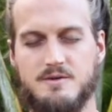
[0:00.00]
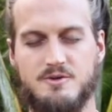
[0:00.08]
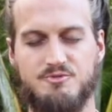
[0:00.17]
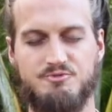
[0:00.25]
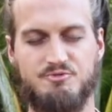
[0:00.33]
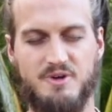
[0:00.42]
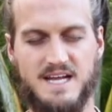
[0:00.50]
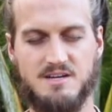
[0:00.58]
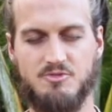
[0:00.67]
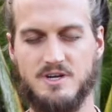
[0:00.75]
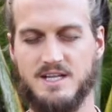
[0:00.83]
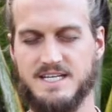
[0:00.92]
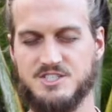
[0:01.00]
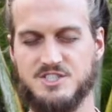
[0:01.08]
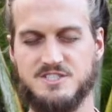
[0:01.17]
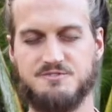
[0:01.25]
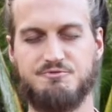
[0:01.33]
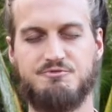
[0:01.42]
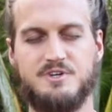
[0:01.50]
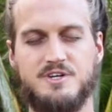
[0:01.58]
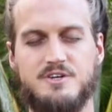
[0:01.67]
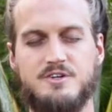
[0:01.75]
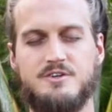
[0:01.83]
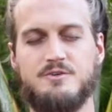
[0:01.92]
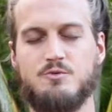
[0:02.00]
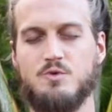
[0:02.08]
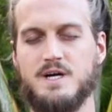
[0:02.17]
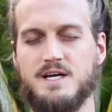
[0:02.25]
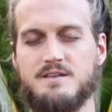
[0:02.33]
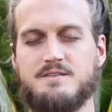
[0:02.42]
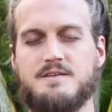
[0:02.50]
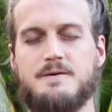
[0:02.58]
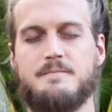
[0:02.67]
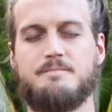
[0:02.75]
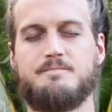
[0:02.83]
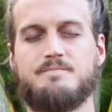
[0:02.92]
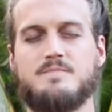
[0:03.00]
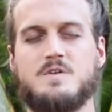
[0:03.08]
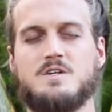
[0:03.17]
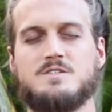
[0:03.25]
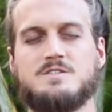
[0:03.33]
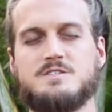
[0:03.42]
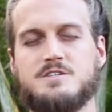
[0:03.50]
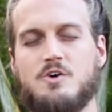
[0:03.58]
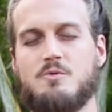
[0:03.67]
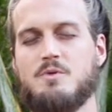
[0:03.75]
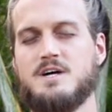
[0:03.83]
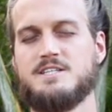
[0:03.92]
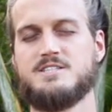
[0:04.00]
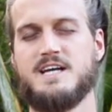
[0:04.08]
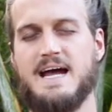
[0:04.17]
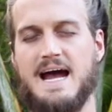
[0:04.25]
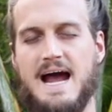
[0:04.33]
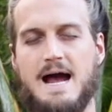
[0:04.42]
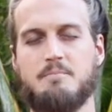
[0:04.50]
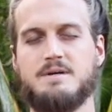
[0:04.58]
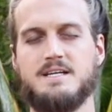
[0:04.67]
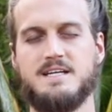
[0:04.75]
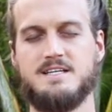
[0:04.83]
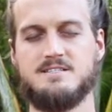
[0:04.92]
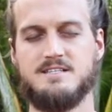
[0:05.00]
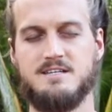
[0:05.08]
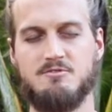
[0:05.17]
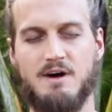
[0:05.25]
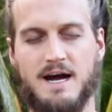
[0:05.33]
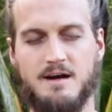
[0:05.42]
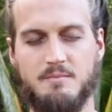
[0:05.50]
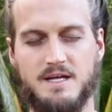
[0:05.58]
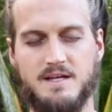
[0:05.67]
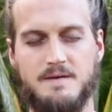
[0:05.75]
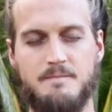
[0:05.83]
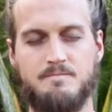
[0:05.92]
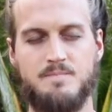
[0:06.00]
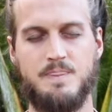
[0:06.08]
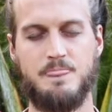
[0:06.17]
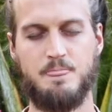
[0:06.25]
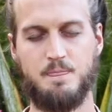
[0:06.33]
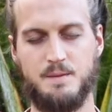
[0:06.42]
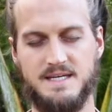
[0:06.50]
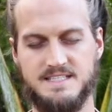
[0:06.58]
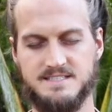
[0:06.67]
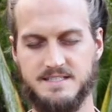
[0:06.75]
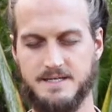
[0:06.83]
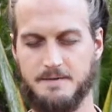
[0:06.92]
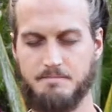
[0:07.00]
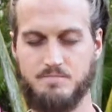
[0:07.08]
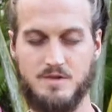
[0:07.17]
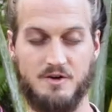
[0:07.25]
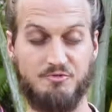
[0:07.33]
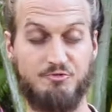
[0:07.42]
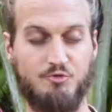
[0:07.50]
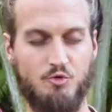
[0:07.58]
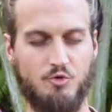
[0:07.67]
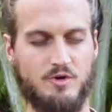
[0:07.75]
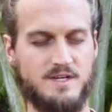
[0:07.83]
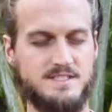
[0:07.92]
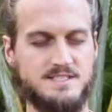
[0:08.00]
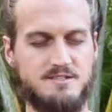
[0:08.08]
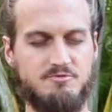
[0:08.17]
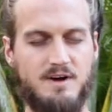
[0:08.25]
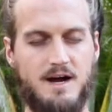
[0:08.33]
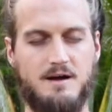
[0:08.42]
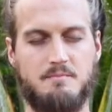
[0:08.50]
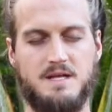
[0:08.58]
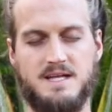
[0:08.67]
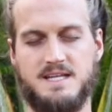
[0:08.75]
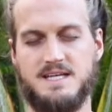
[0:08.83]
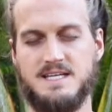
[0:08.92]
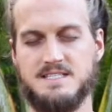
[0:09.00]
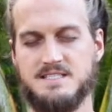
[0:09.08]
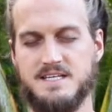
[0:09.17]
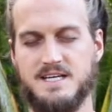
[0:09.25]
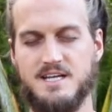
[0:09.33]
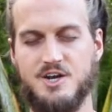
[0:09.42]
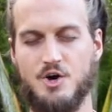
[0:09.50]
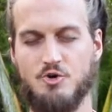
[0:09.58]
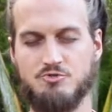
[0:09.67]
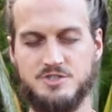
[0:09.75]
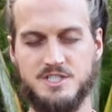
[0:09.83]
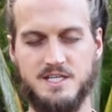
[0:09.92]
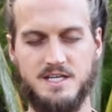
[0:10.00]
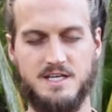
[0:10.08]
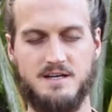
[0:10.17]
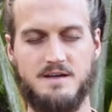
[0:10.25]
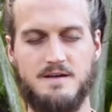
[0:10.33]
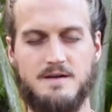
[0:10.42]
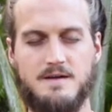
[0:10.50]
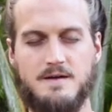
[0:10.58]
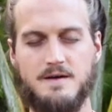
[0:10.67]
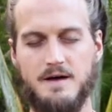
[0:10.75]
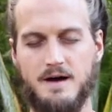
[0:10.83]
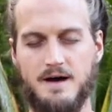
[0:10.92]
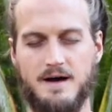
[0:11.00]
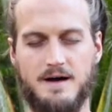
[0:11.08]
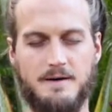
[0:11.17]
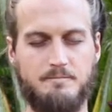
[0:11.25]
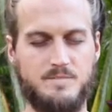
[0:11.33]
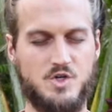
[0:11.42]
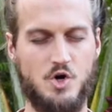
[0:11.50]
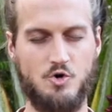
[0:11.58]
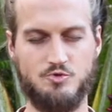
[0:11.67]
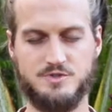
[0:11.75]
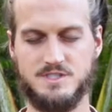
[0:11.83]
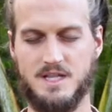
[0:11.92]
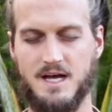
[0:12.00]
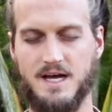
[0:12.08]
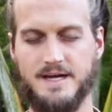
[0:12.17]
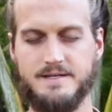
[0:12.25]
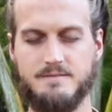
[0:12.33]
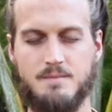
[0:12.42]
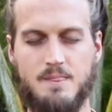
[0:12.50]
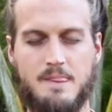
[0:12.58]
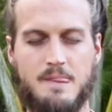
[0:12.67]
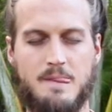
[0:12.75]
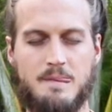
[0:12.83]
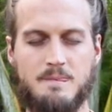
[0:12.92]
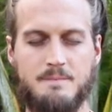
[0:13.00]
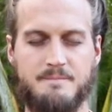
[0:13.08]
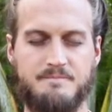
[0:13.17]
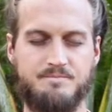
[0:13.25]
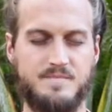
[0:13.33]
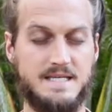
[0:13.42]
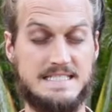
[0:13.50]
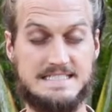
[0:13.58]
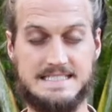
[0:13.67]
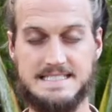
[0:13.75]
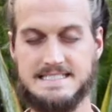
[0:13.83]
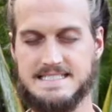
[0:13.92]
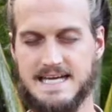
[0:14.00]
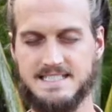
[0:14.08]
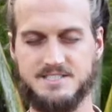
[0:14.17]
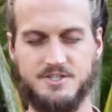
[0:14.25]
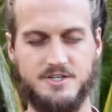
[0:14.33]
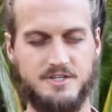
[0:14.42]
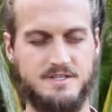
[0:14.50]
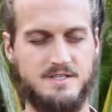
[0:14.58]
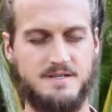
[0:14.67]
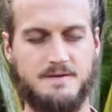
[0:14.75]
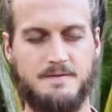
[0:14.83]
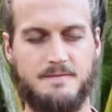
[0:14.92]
favorite, like just filled with so much happiness environment? Is it a forest environment? Is it an ocean, coastline? Is it desert?